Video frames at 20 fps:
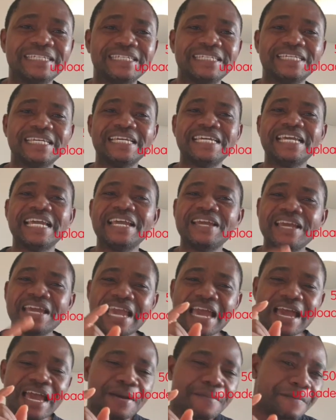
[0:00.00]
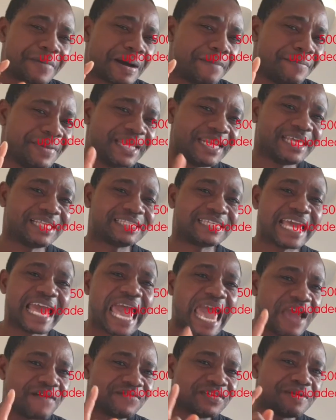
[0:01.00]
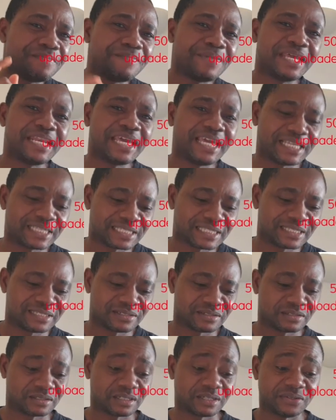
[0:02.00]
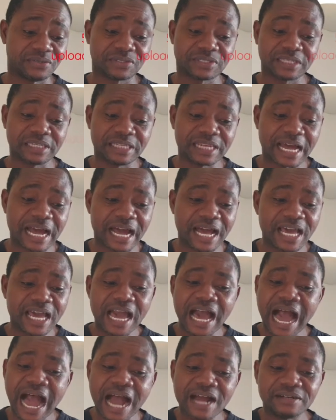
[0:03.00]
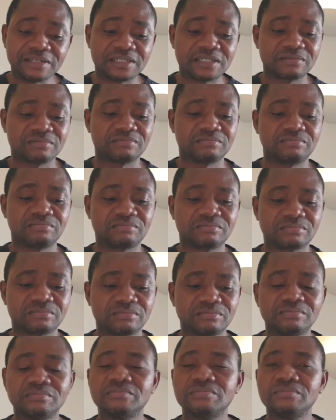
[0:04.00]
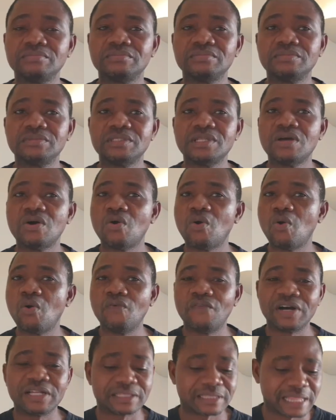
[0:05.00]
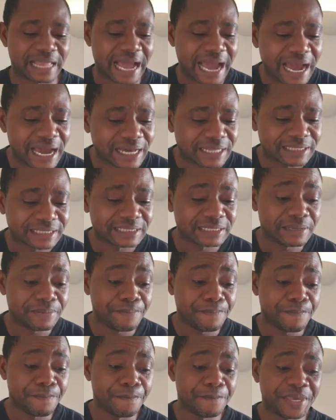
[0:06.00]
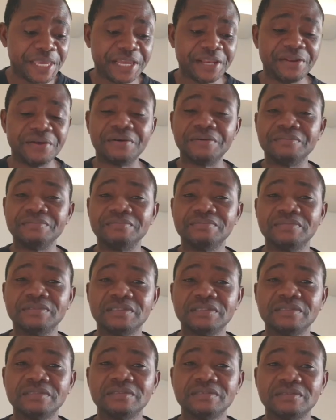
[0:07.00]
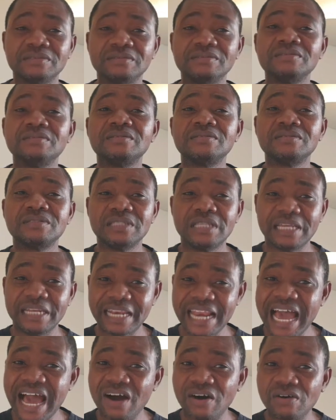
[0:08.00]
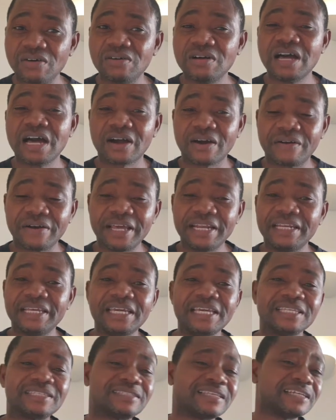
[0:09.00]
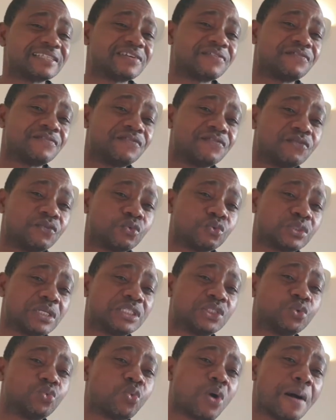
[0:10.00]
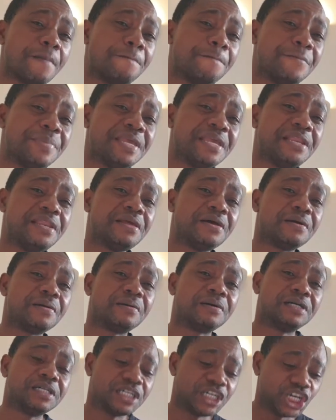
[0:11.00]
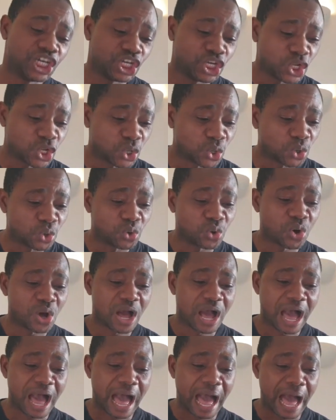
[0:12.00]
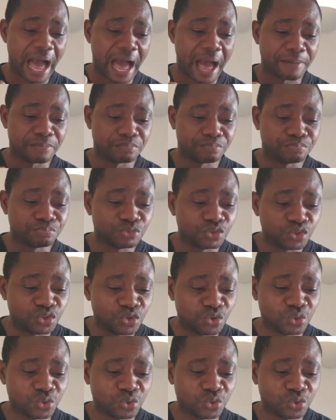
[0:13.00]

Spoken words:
What I mean is over 500 hours of videos are uploaded per minute, every minute. You see that? And over 30 million.